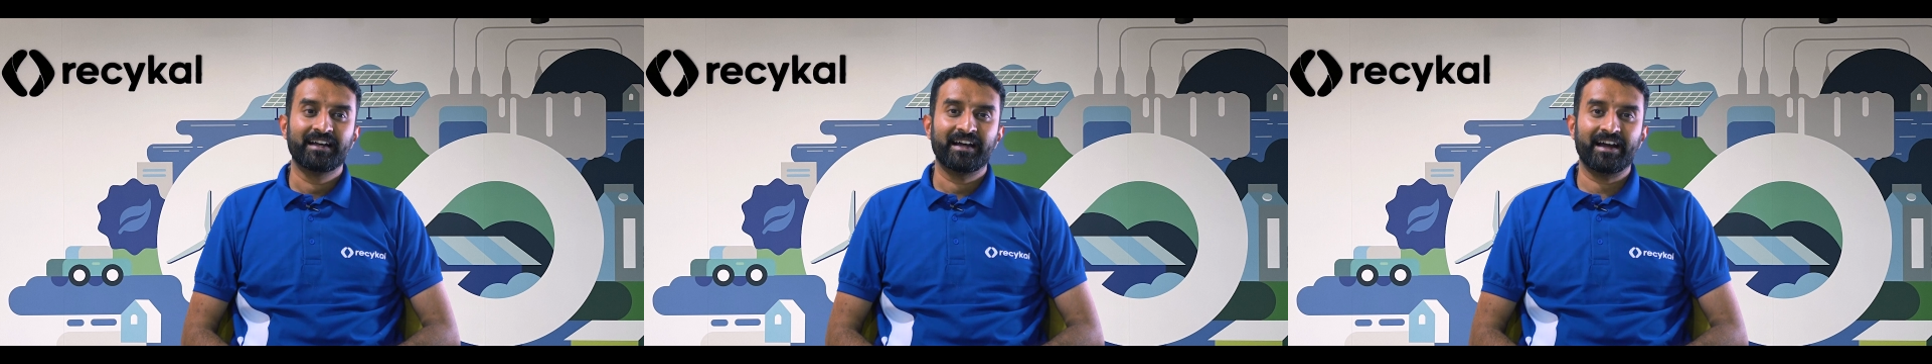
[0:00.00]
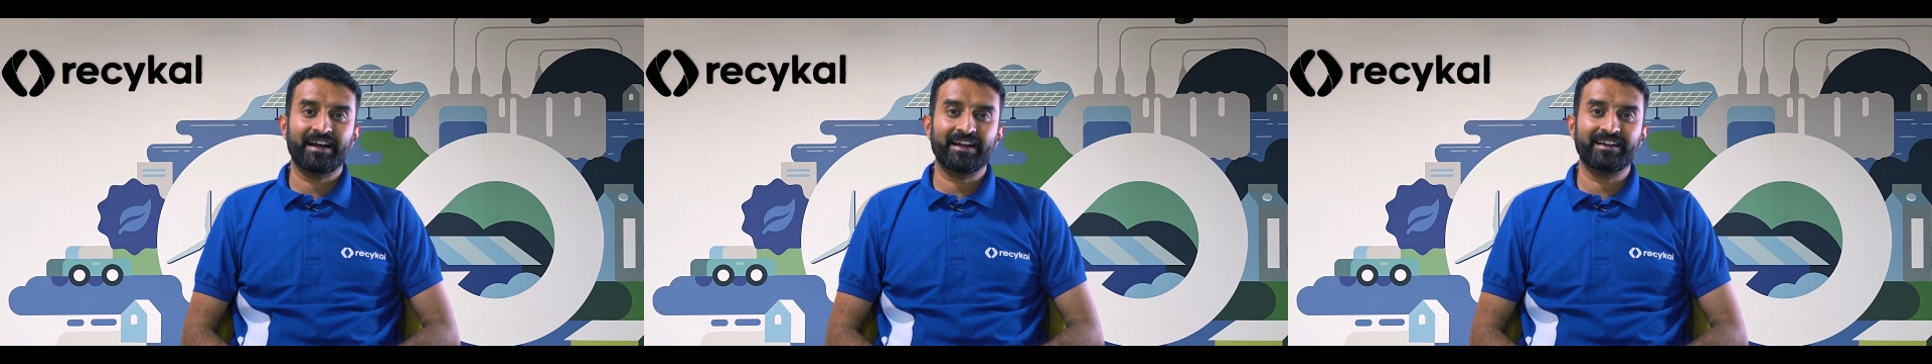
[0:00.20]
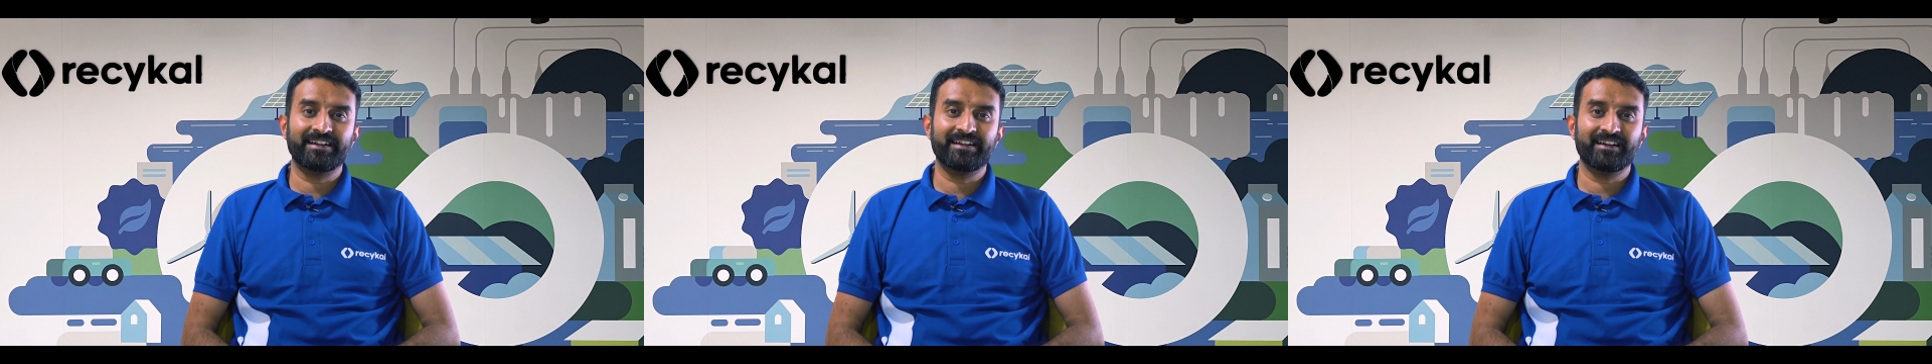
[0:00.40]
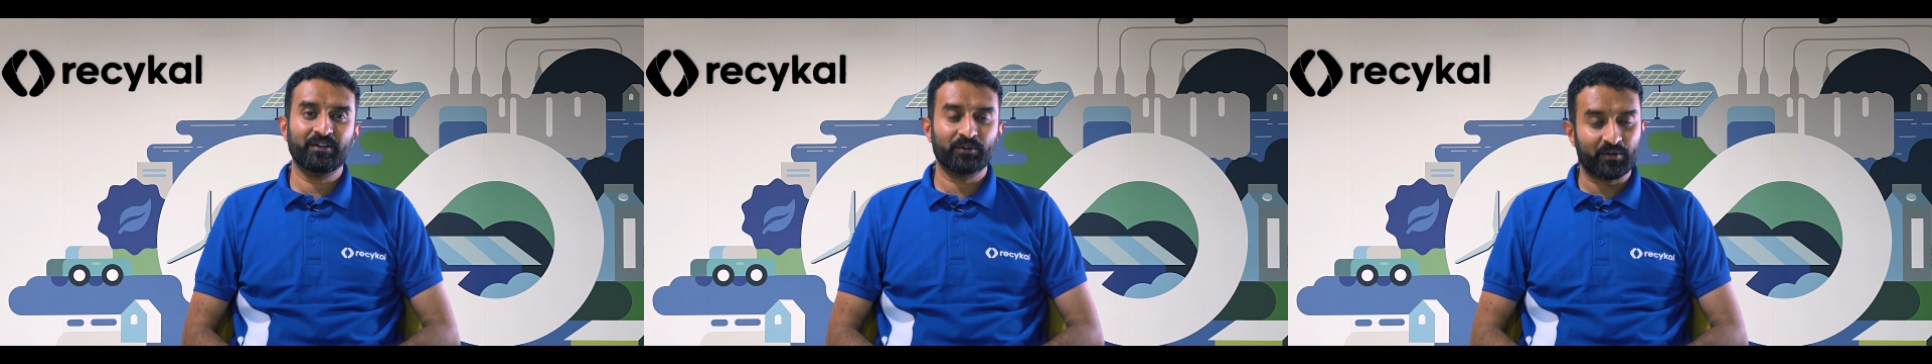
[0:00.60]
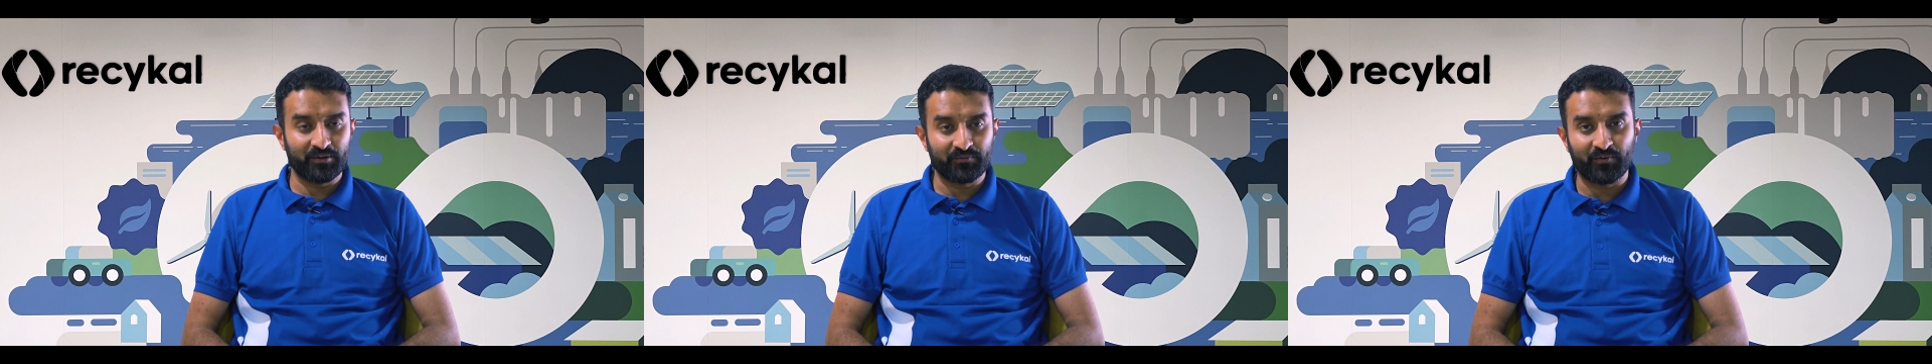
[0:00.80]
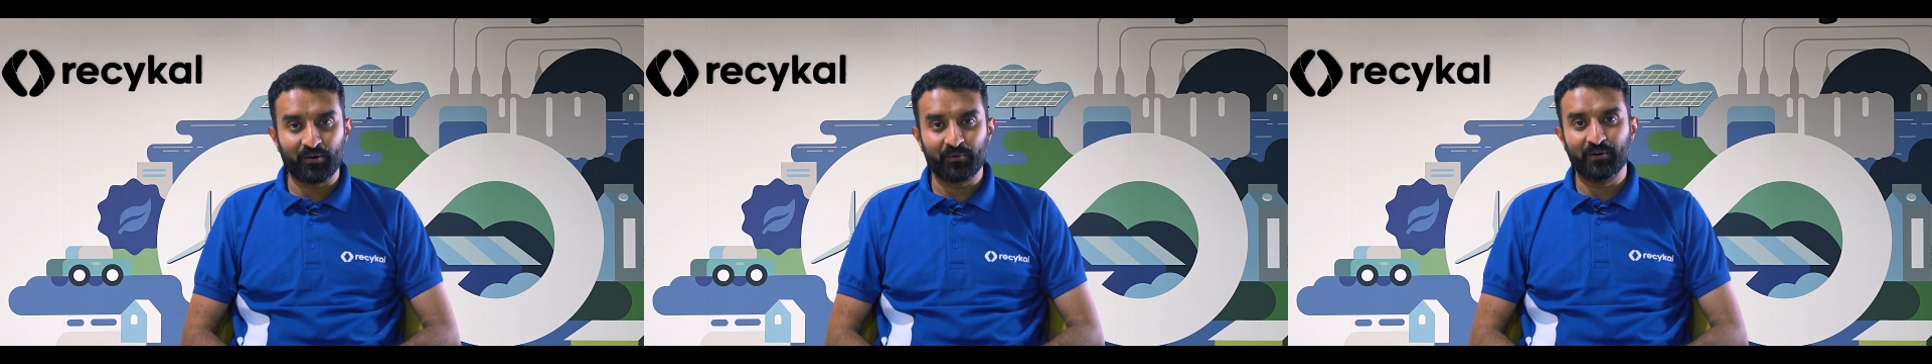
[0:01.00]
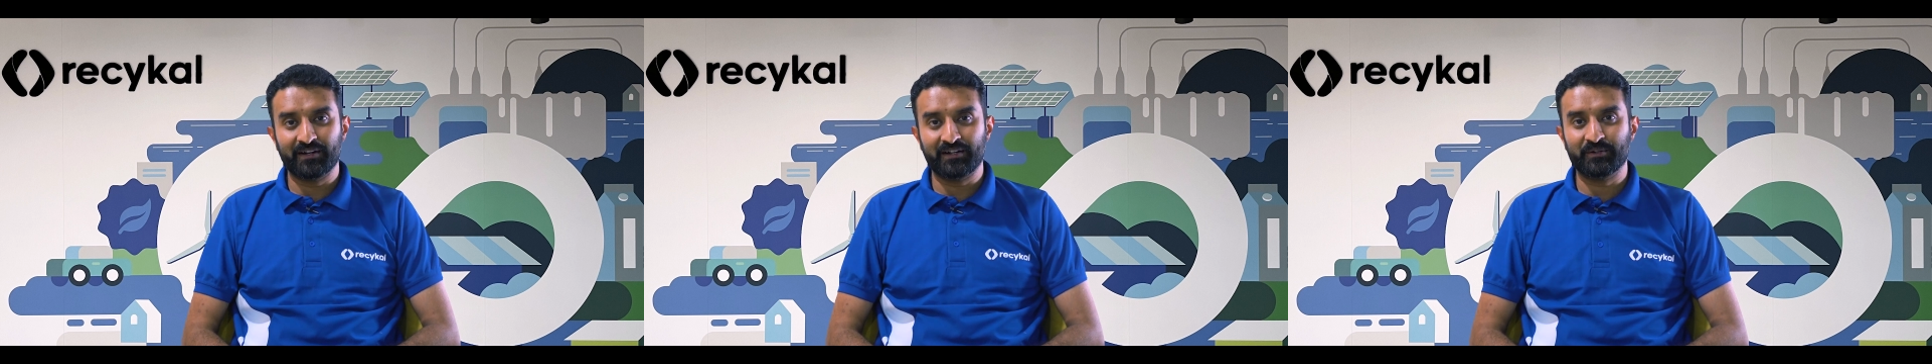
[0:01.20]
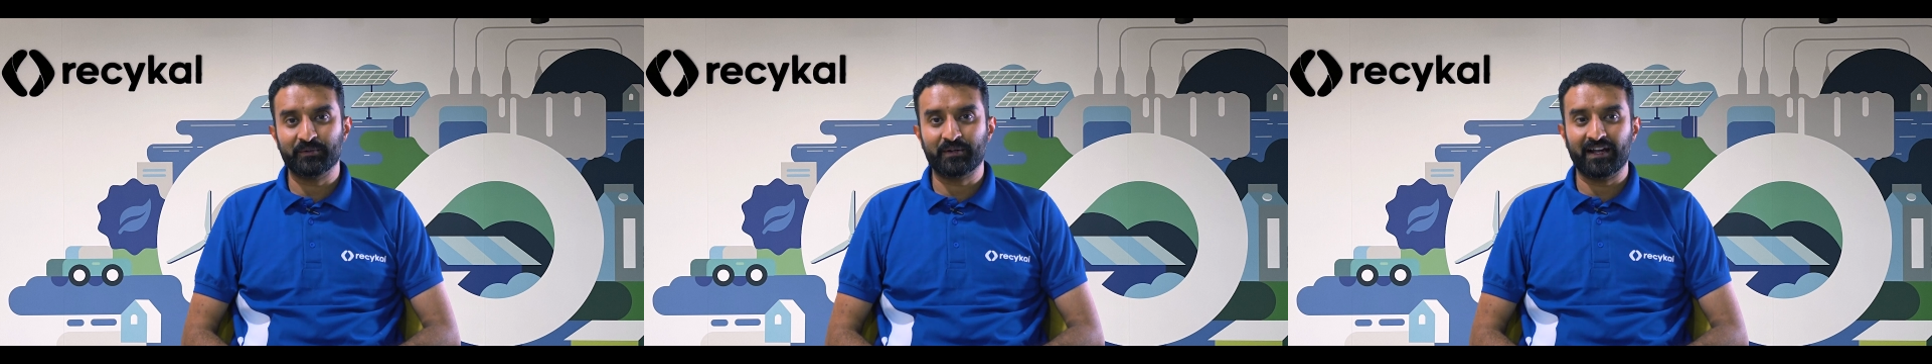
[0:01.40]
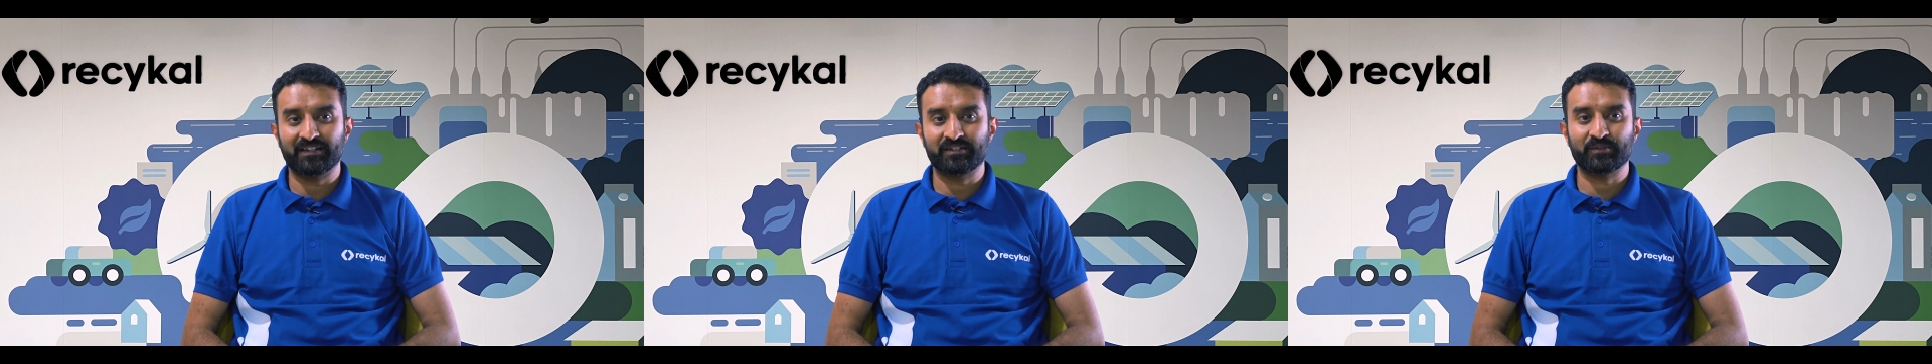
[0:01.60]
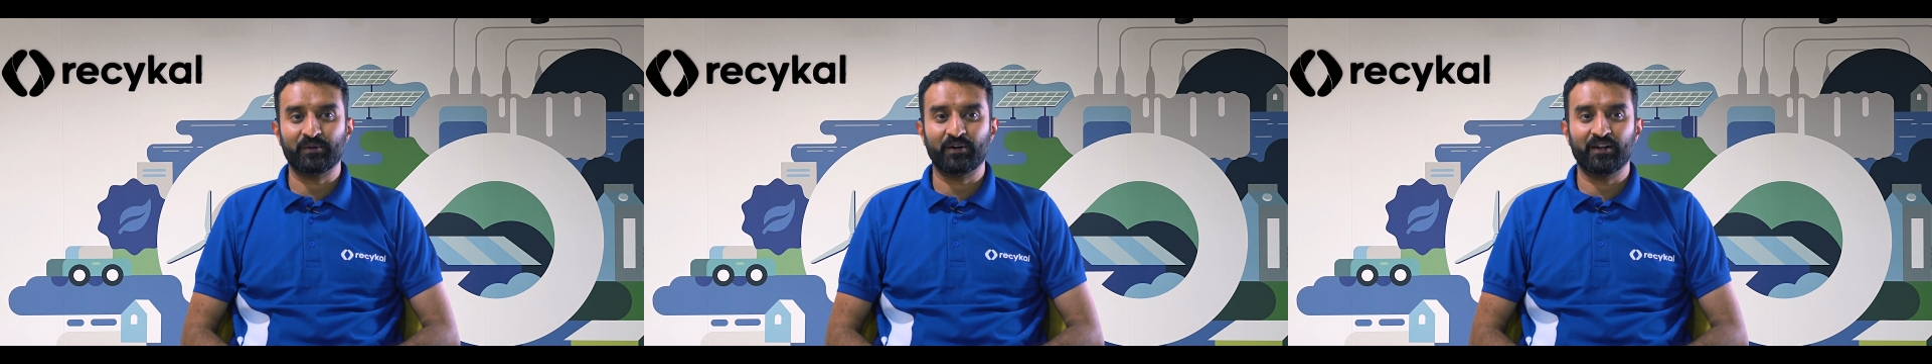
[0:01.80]
and looking forward to
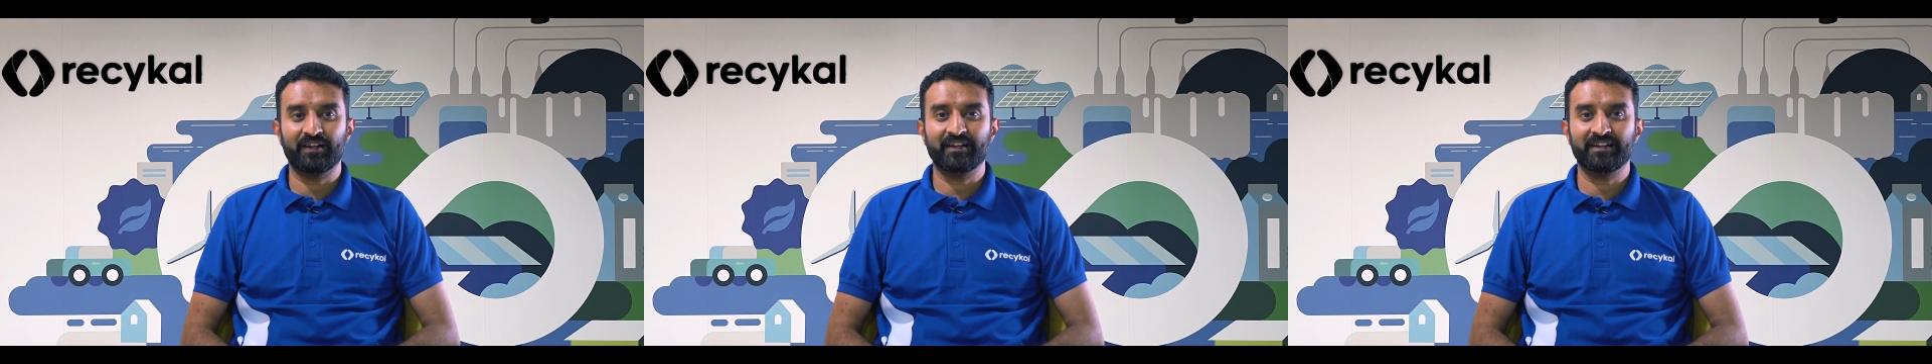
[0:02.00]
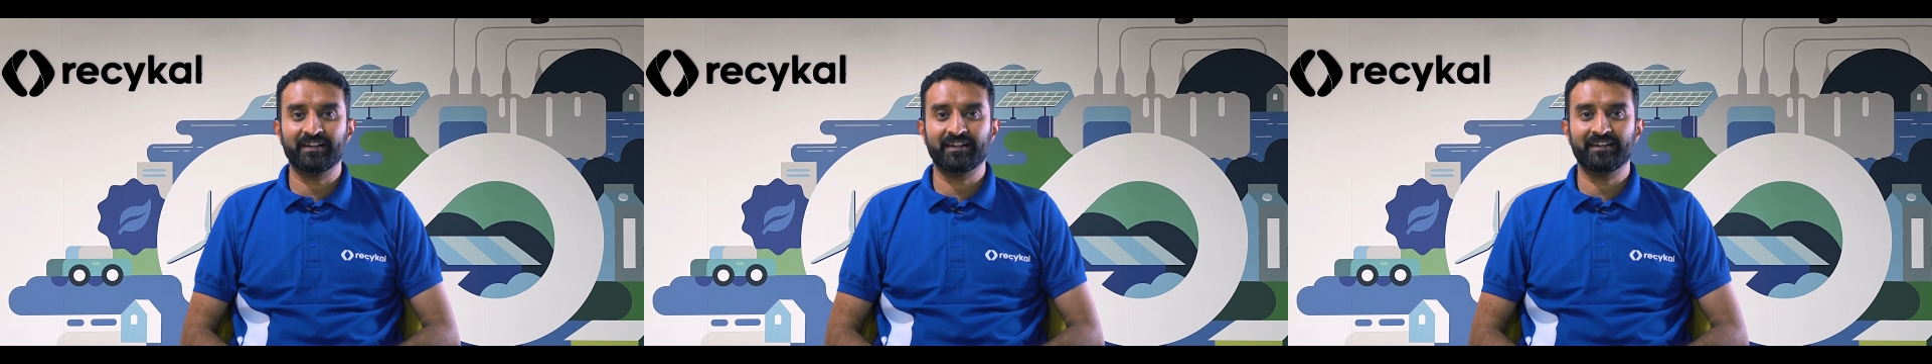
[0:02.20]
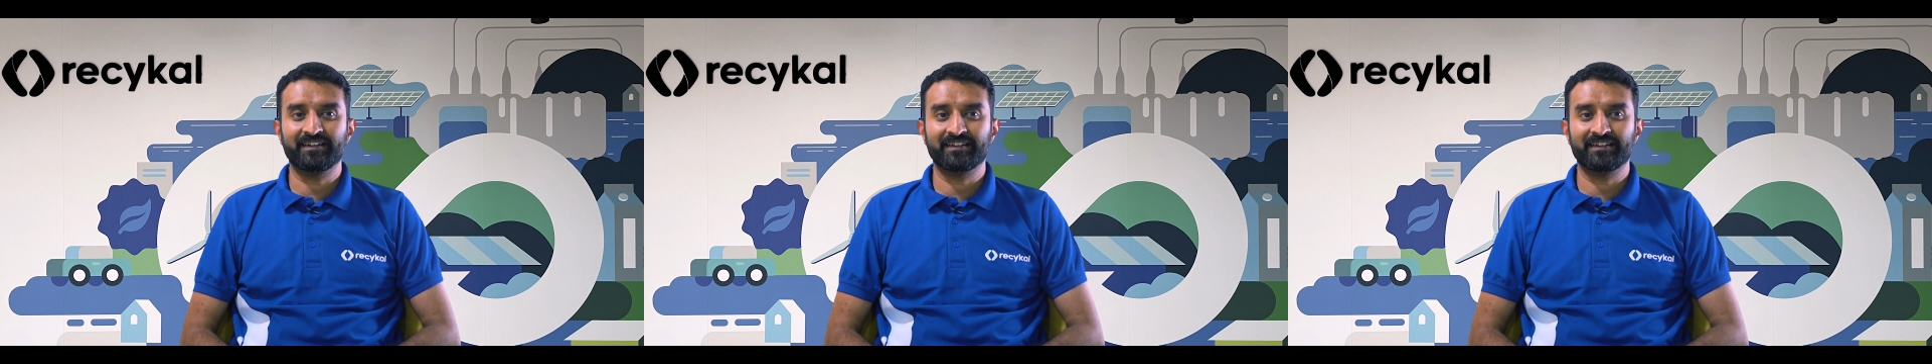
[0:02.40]
catch you all in